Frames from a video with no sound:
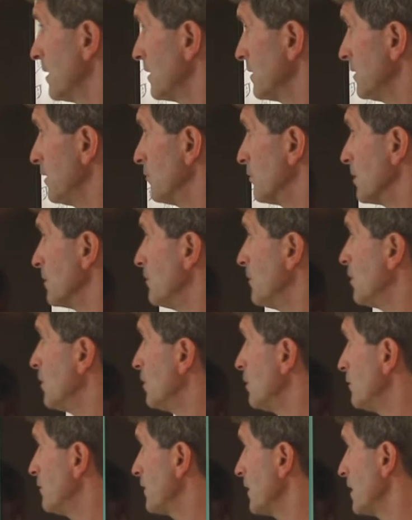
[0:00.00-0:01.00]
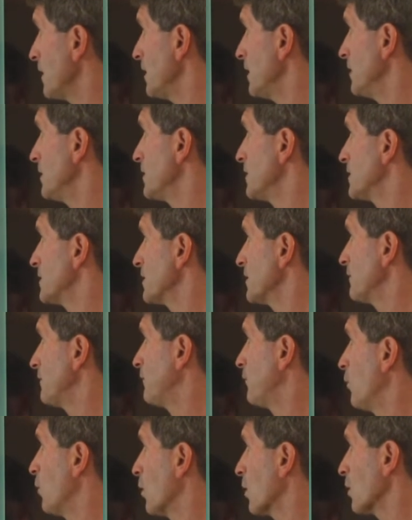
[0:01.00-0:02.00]
you remove is
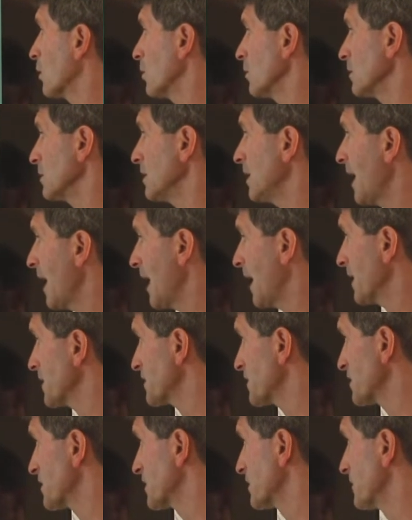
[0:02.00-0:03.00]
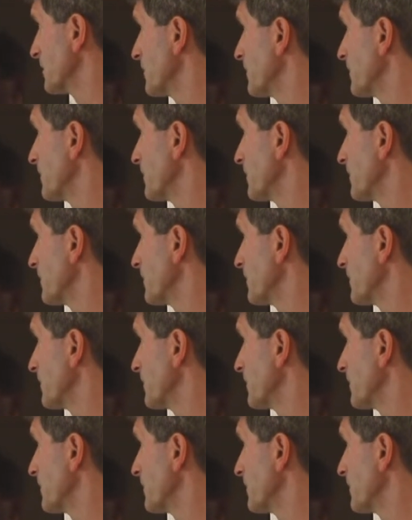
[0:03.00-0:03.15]
4 or less,